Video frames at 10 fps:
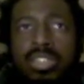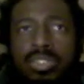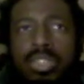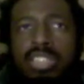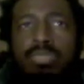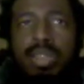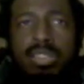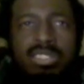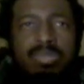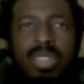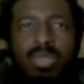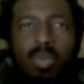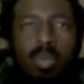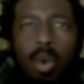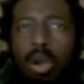So the experience is being
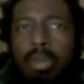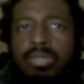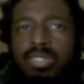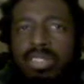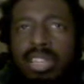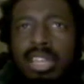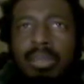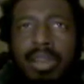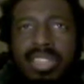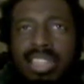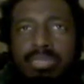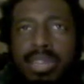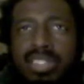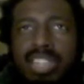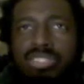warped by the
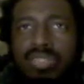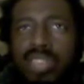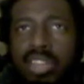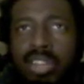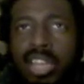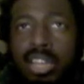expectation of the internet.